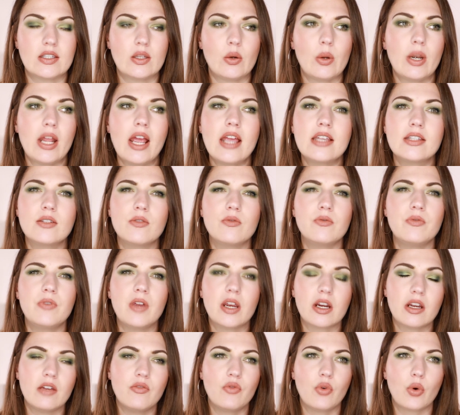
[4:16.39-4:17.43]
So it is
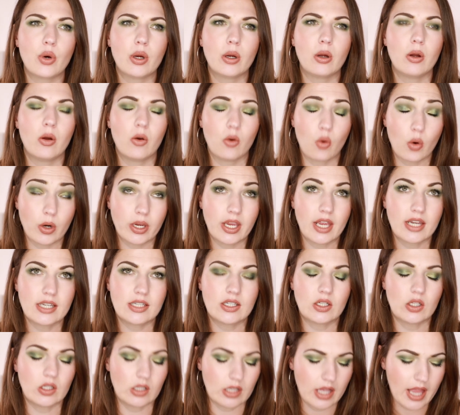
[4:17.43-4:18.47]
very
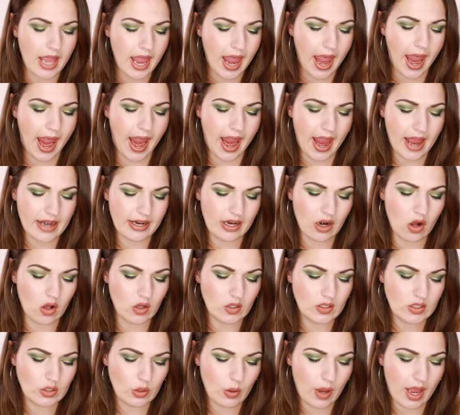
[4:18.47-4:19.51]
oriental, and it
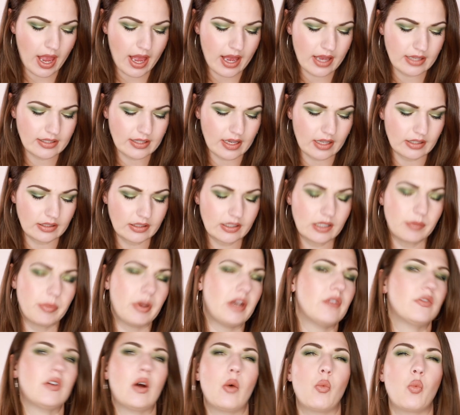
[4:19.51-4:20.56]
also has a little
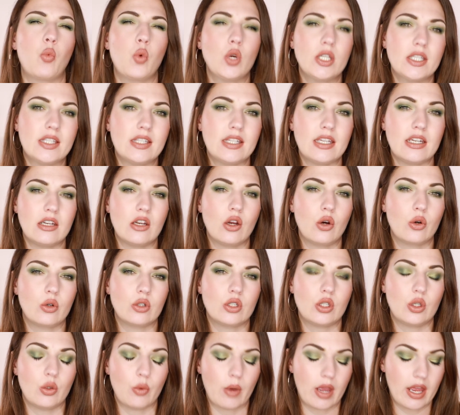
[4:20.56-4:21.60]
bit of a woodsy note
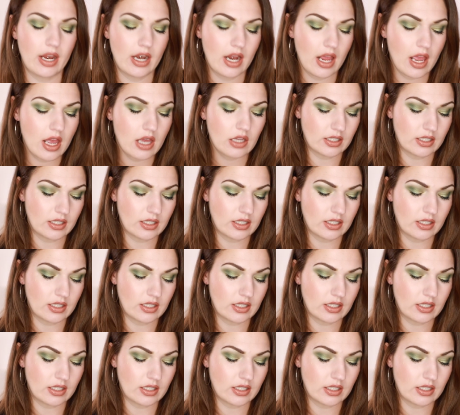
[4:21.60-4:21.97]
to it.